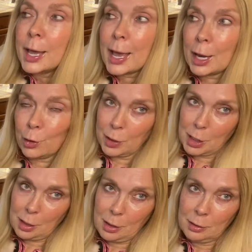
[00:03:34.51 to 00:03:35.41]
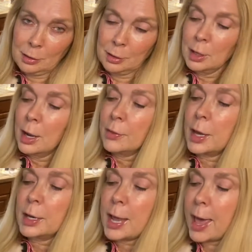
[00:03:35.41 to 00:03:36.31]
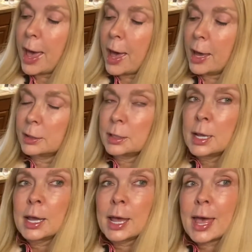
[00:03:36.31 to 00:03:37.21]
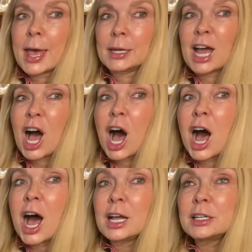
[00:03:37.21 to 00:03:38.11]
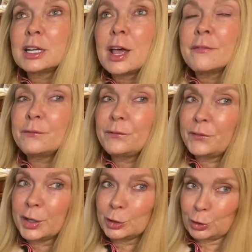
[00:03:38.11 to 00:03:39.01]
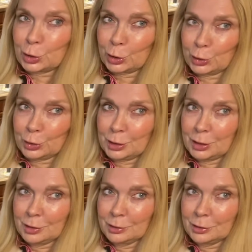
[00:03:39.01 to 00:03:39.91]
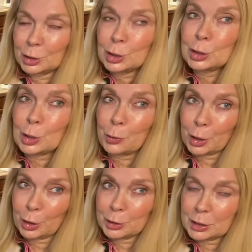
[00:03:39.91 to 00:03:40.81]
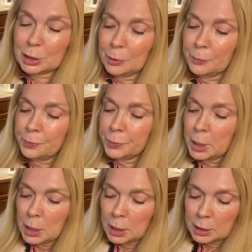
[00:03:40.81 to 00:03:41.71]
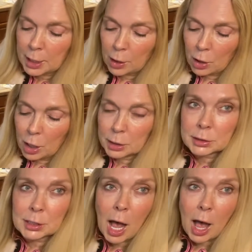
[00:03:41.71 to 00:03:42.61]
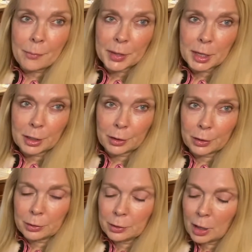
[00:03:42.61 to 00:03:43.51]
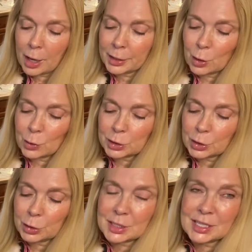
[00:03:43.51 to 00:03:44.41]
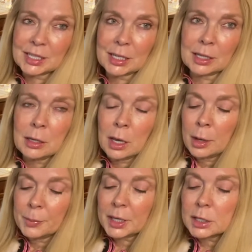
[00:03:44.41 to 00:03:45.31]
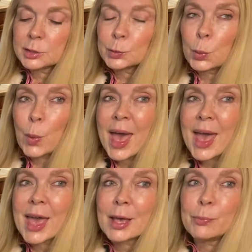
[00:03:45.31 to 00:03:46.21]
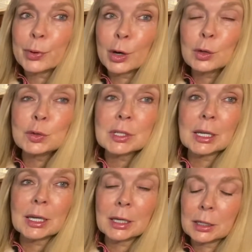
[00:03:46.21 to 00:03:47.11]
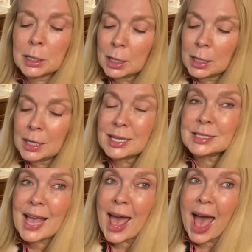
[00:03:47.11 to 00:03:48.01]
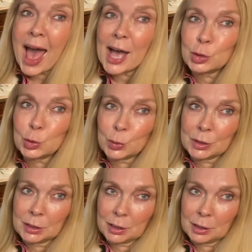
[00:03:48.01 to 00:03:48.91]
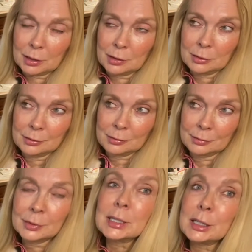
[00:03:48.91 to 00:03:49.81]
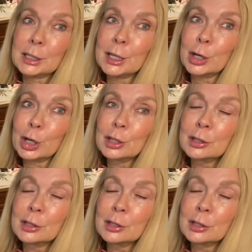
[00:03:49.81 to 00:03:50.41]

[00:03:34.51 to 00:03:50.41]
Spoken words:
area that had an unfiltered yogurt. Now on top here, I know it's hard to see because whey protein is actually clear.